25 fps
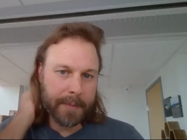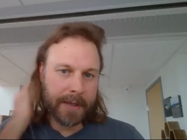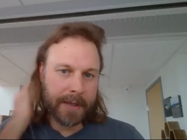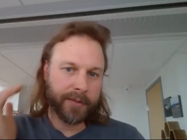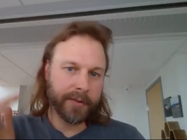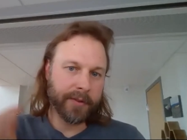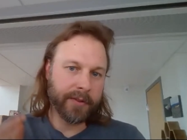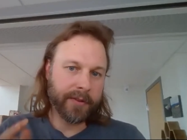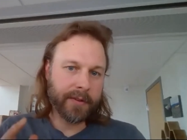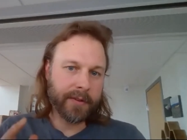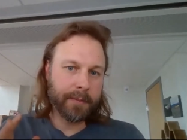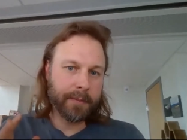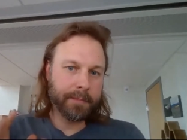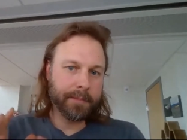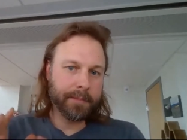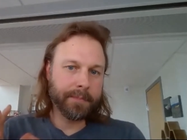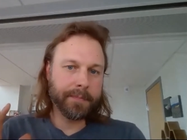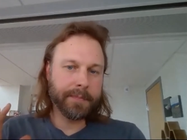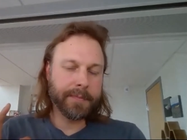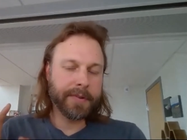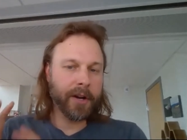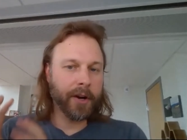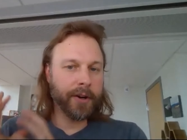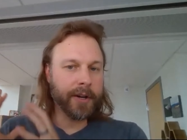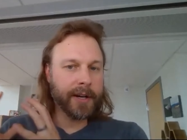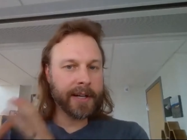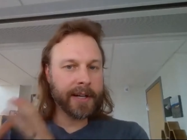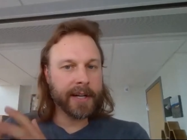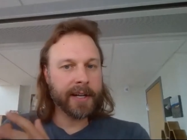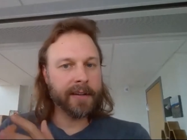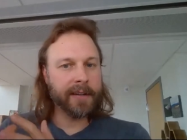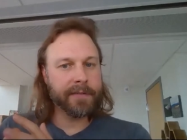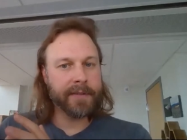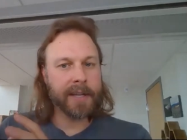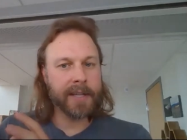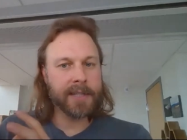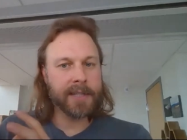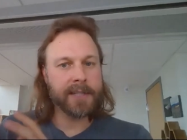be targeting an
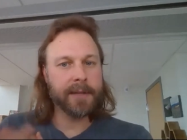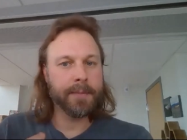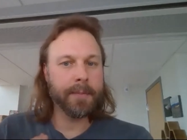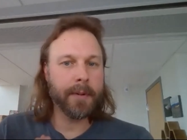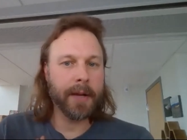event,